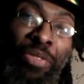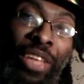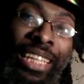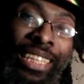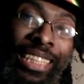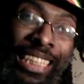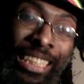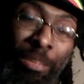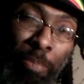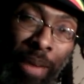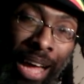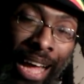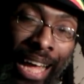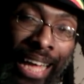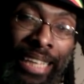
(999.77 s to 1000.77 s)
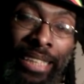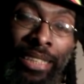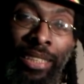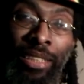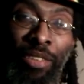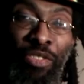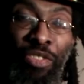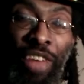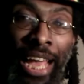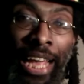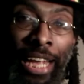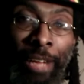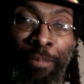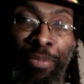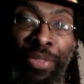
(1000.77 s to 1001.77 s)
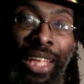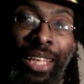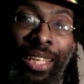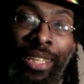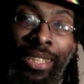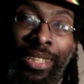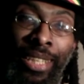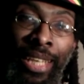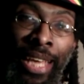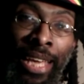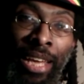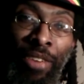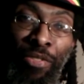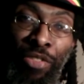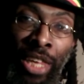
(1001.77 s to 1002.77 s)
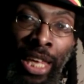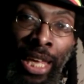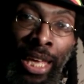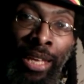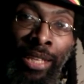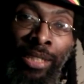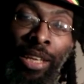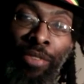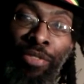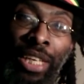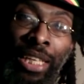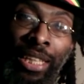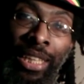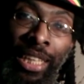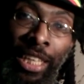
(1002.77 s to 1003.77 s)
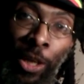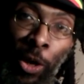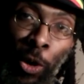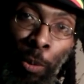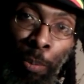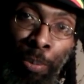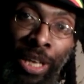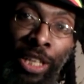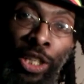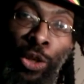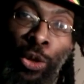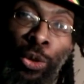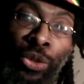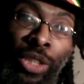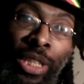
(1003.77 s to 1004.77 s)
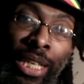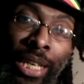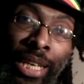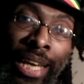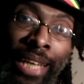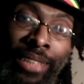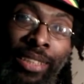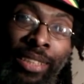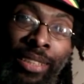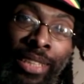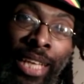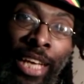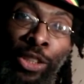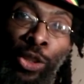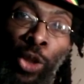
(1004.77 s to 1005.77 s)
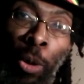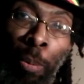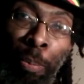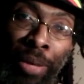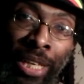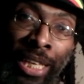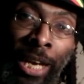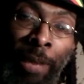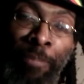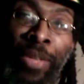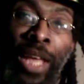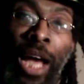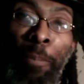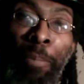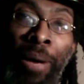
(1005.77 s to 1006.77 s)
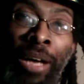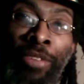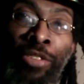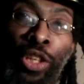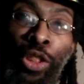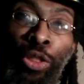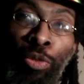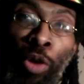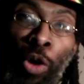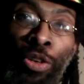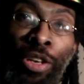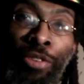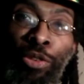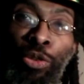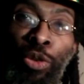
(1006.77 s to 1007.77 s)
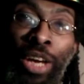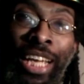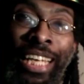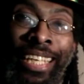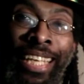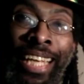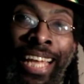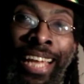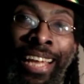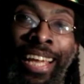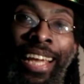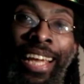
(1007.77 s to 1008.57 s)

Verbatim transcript: They despise the fact that he is King of Kings of Ethiopia, Negusa Neges Zechopia, upon the throne of great King